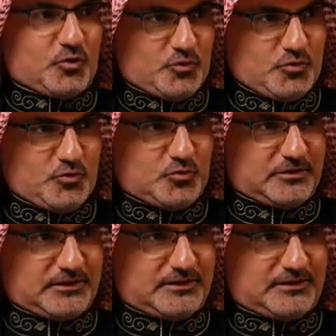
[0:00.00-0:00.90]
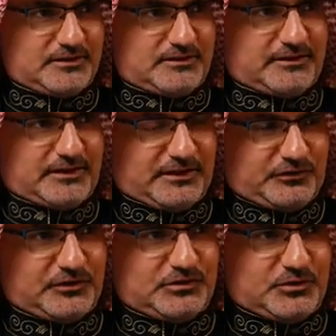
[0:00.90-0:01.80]
Who
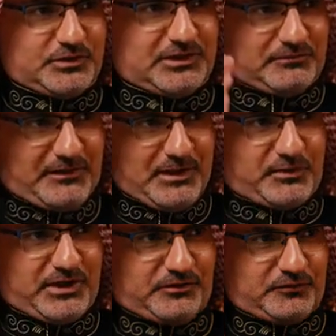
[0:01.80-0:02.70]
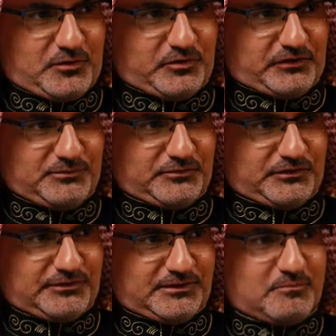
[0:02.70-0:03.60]
instituted the 5 prayers for
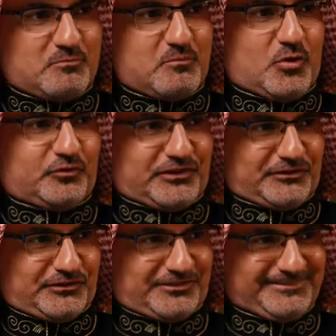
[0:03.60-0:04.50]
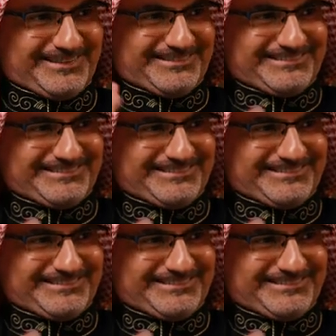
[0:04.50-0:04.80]
Muslims? Moses.